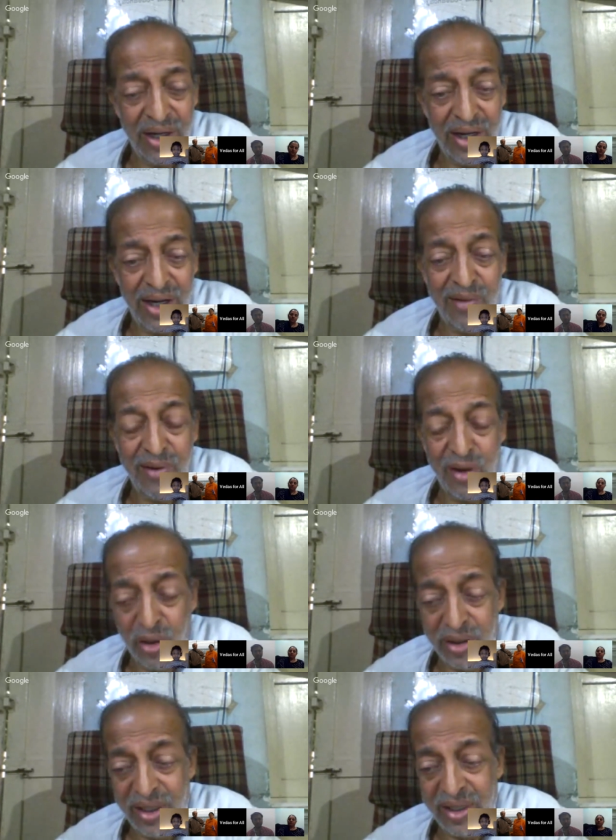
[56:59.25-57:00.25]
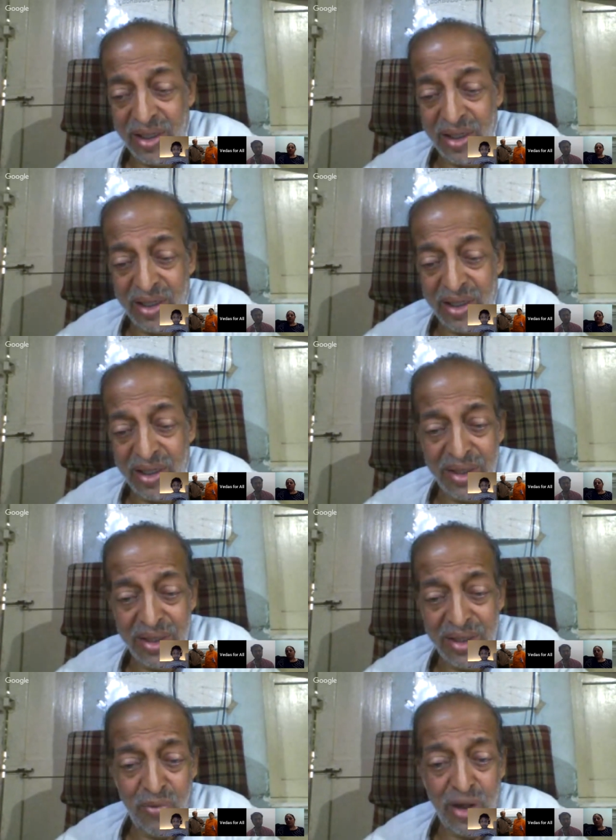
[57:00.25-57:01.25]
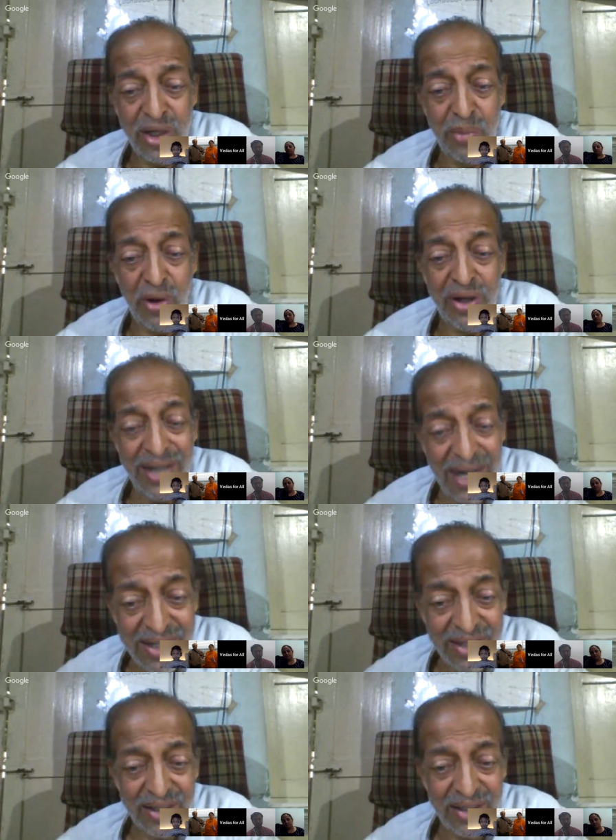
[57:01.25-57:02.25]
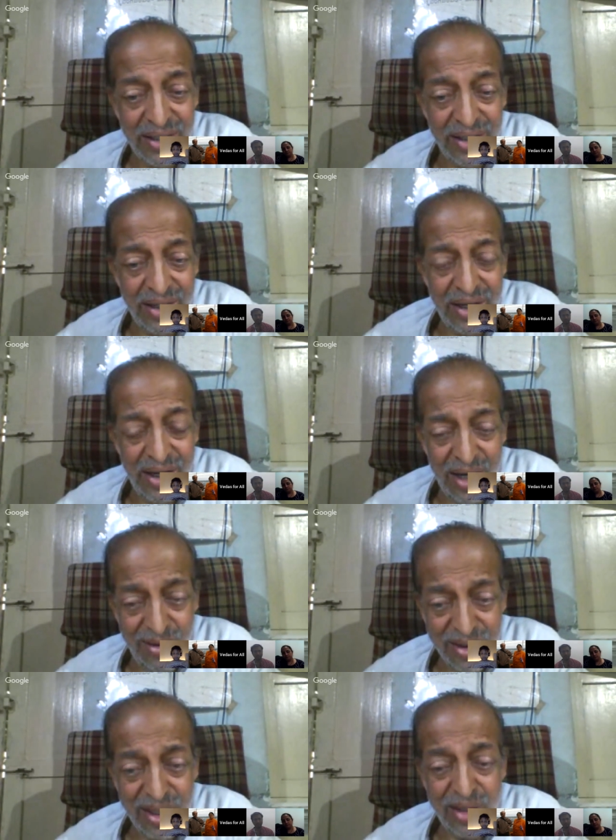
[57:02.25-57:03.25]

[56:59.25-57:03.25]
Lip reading: And we have got that mantra 40.8. Try to